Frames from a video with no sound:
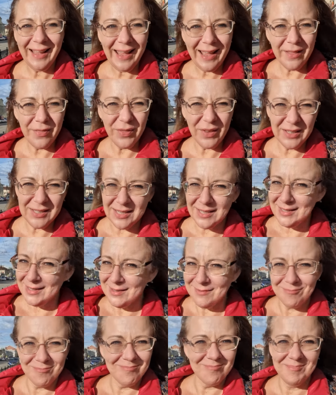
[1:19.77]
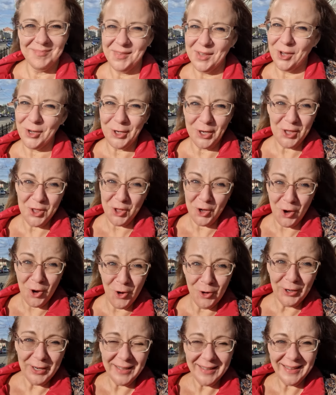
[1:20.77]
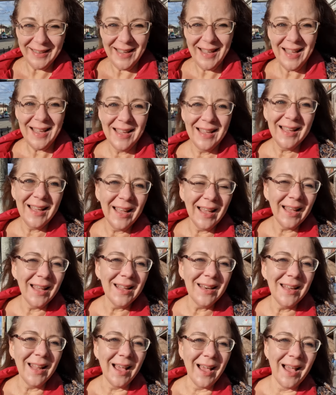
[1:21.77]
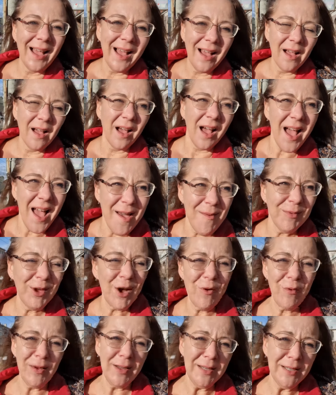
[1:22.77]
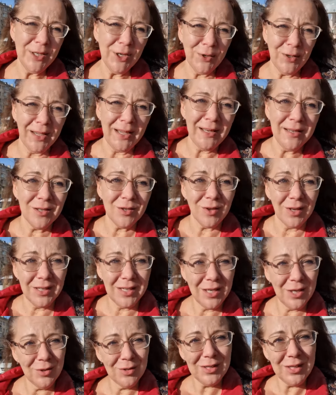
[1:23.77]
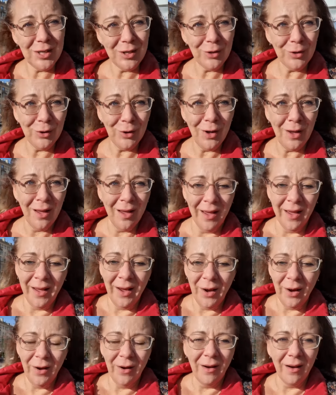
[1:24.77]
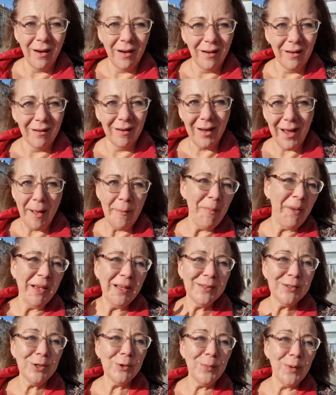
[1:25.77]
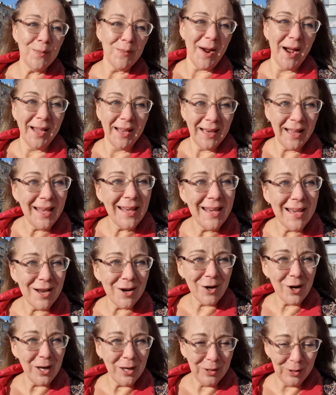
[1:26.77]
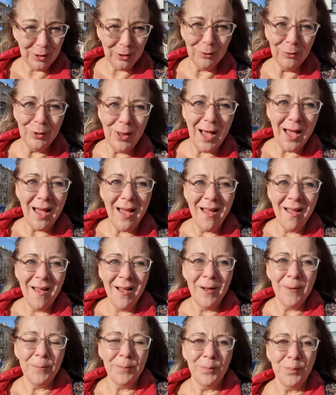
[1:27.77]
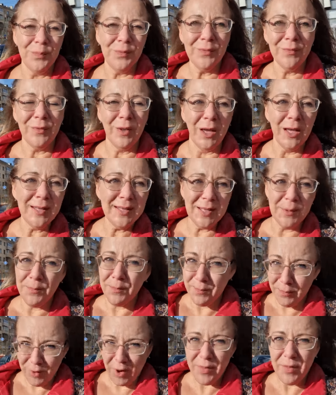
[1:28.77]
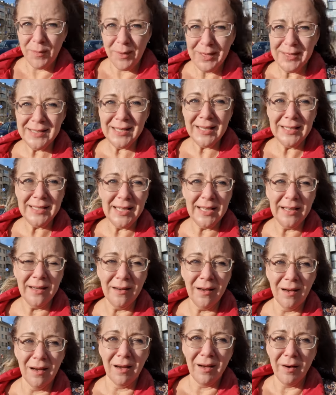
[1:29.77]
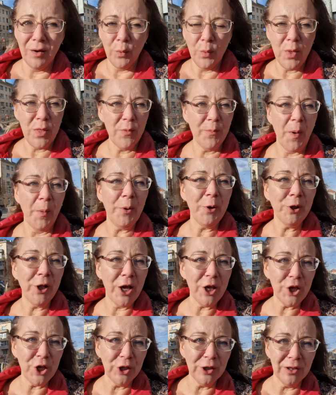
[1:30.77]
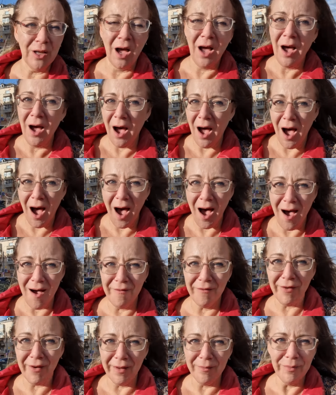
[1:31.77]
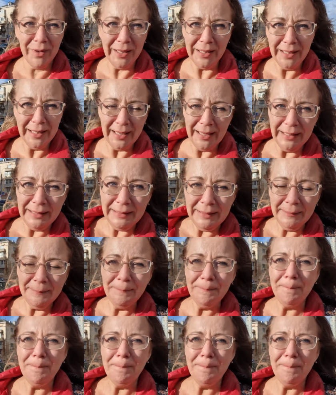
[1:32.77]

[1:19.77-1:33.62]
And this is not a joke, and I'm going to introduce you a big supermarket here in Tula. It's a rather big city uh, with population half a million,